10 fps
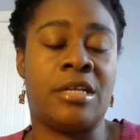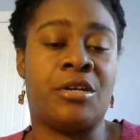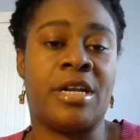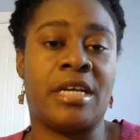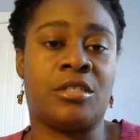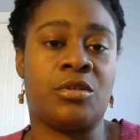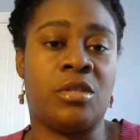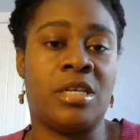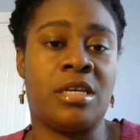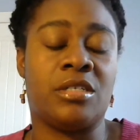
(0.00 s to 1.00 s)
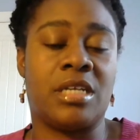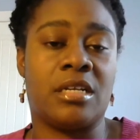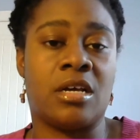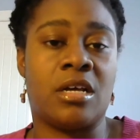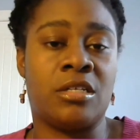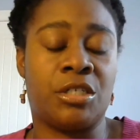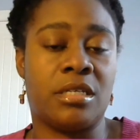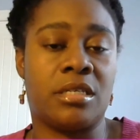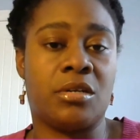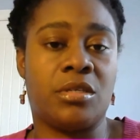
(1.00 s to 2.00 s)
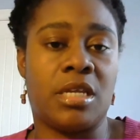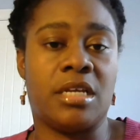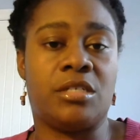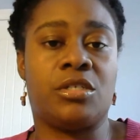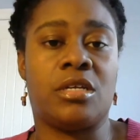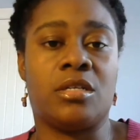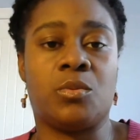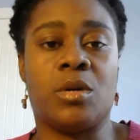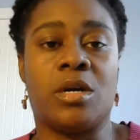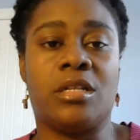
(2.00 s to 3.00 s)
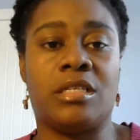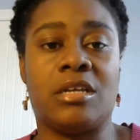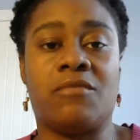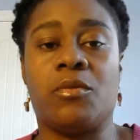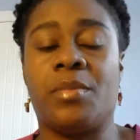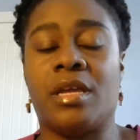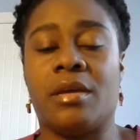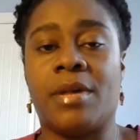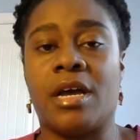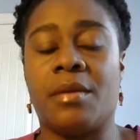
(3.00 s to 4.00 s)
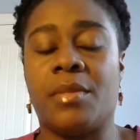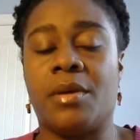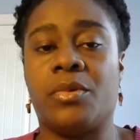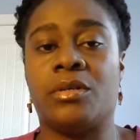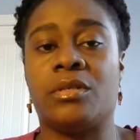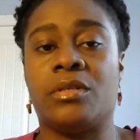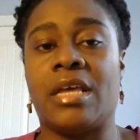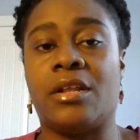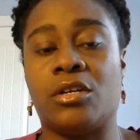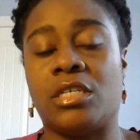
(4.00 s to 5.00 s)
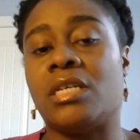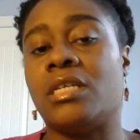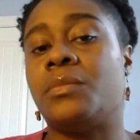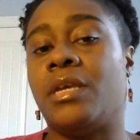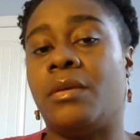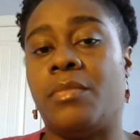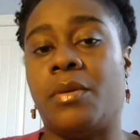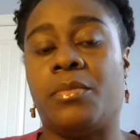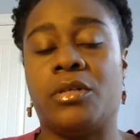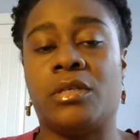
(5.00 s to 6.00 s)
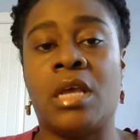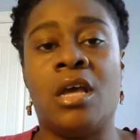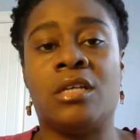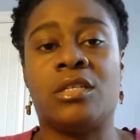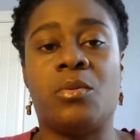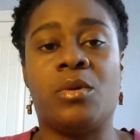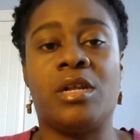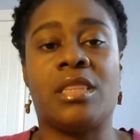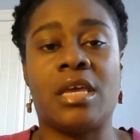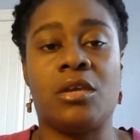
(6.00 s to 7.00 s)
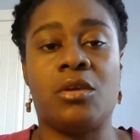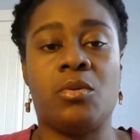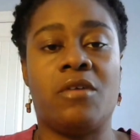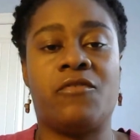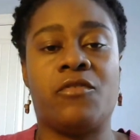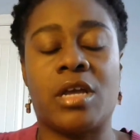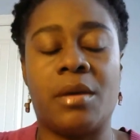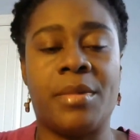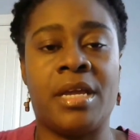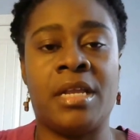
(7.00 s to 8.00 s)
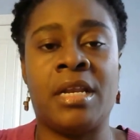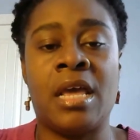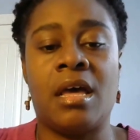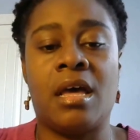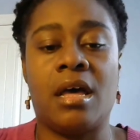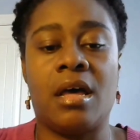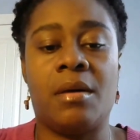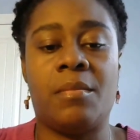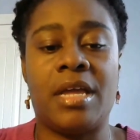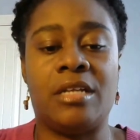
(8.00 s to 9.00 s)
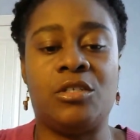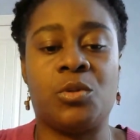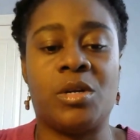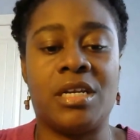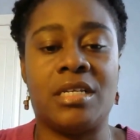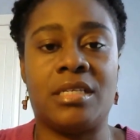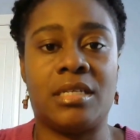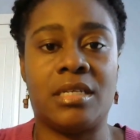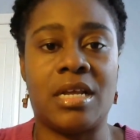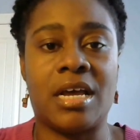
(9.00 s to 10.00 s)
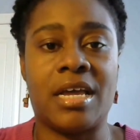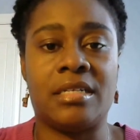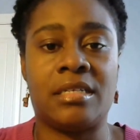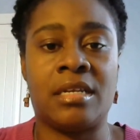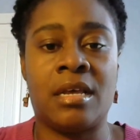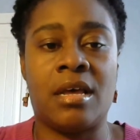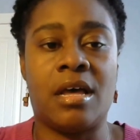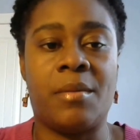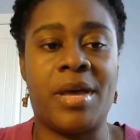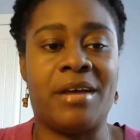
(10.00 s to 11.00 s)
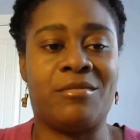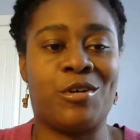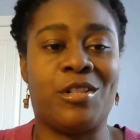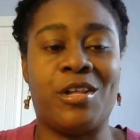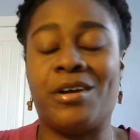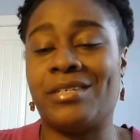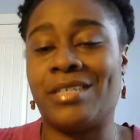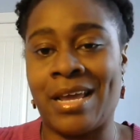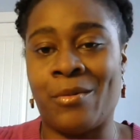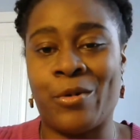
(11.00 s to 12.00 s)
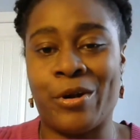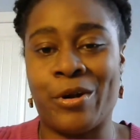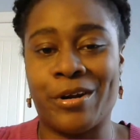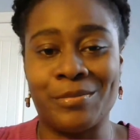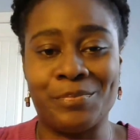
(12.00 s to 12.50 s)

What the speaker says: International Legal Technology Association, as well as several PMI members and our GSPM members. So I want to thank you all for coming and joining us tonight after a long day at work.